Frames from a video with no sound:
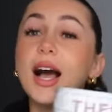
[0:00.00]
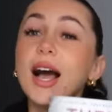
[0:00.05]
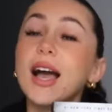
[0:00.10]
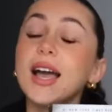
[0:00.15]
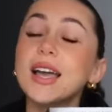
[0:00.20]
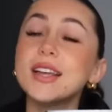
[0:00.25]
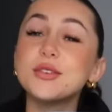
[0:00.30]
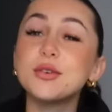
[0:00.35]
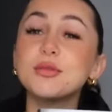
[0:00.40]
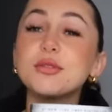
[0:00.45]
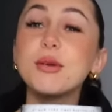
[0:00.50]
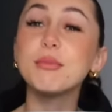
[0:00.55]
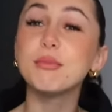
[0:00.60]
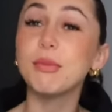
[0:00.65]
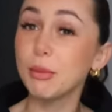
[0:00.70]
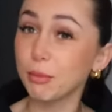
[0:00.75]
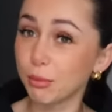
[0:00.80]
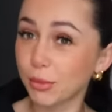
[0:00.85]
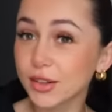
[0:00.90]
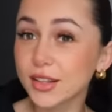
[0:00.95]
I don't
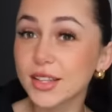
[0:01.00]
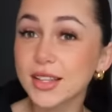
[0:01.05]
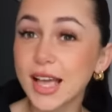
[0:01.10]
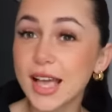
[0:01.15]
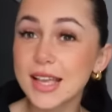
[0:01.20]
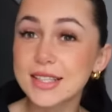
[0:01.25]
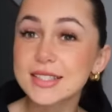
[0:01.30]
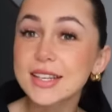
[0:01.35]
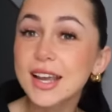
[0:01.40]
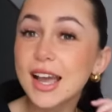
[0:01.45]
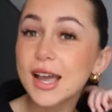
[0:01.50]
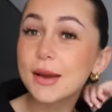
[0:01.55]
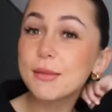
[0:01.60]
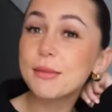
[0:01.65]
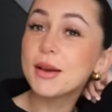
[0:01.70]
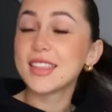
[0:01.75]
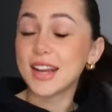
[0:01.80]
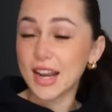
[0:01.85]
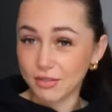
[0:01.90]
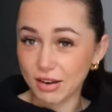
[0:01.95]
remember the last
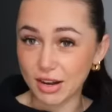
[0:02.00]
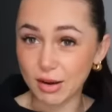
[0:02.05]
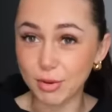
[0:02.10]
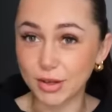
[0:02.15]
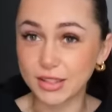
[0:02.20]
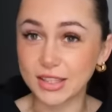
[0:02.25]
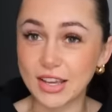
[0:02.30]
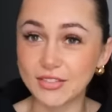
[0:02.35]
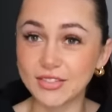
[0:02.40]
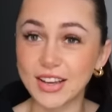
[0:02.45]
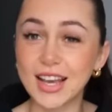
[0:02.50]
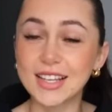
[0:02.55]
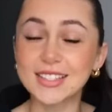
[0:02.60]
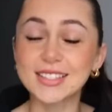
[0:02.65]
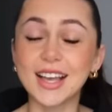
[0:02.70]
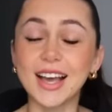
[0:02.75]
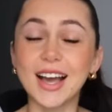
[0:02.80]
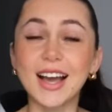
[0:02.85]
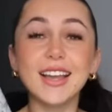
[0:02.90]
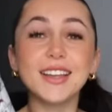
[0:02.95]
time that I read a book that fast.
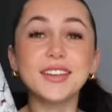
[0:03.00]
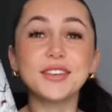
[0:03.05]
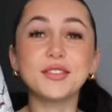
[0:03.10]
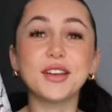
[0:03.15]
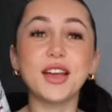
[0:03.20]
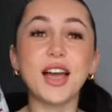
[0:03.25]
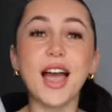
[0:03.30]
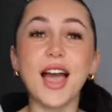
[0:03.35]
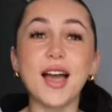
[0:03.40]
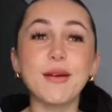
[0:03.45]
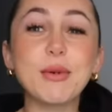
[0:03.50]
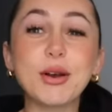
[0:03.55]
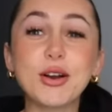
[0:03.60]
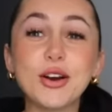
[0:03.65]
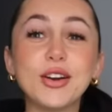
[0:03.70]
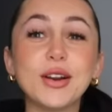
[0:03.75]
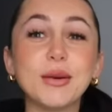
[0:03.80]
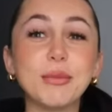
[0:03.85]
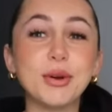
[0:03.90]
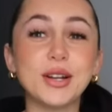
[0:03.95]
I
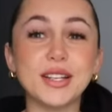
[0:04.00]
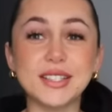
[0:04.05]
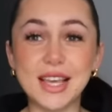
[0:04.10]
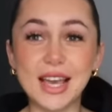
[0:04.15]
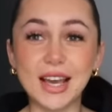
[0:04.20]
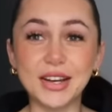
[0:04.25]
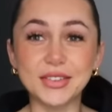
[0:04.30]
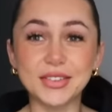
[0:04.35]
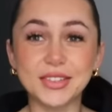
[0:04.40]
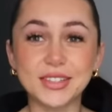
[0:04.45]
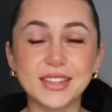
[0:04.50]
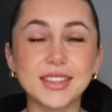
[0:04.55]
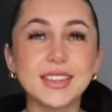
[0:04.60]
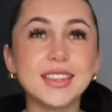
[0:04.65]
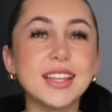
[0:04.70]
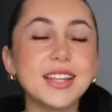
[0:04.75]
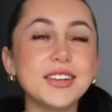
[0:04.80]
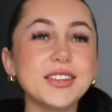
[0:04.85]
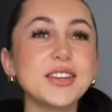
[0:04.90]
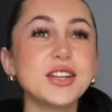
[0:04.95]
couldn't put it down.
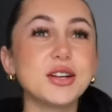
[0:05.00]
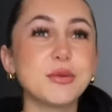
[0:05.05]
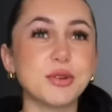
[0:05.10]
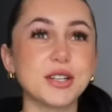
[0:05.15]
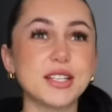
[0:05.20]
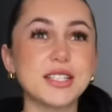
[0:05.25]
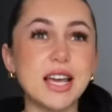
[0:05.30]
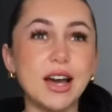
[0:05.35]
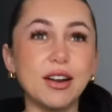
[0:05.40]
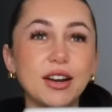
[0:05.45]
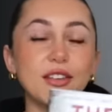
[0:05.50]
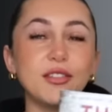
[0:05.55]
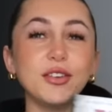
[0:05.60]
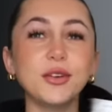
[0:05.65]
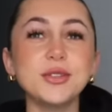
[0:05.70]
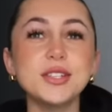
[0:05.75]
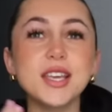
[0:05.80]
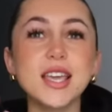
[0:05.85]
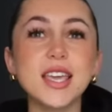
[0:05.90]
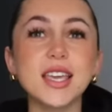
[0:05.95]
Literally couldn't put it down. If
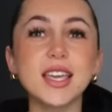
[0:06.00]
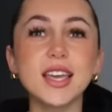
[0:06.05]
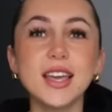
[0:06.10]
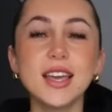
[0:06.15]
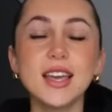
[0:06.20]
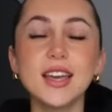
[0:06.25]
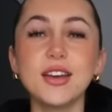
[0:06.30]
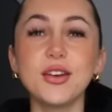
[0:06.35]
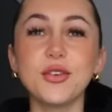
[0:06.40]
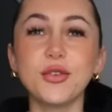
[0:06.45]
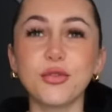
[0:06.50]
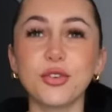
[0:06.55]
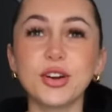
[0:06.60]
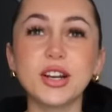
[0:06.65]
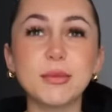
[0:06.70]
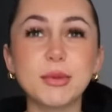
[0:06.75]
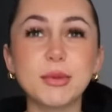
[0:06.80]
you take Freida